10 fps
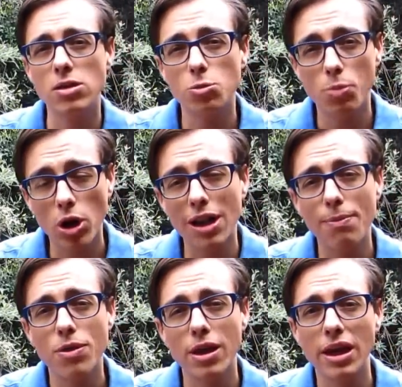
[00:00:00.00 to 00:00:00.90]
to bottle up
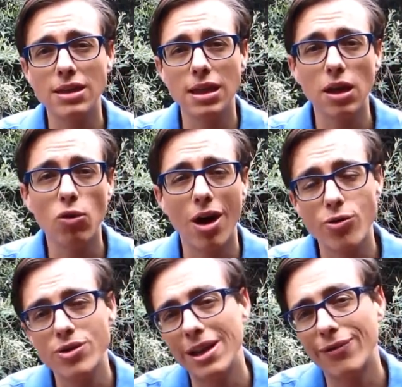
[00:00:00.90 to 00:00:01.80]
things and get quite
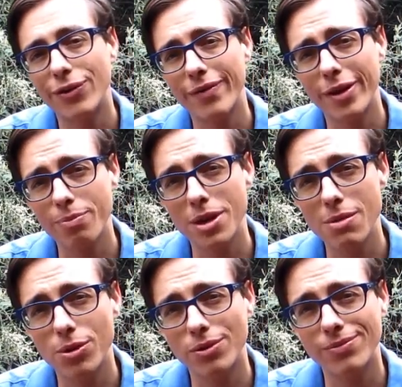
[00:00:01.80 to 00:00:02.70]
resentful of other people.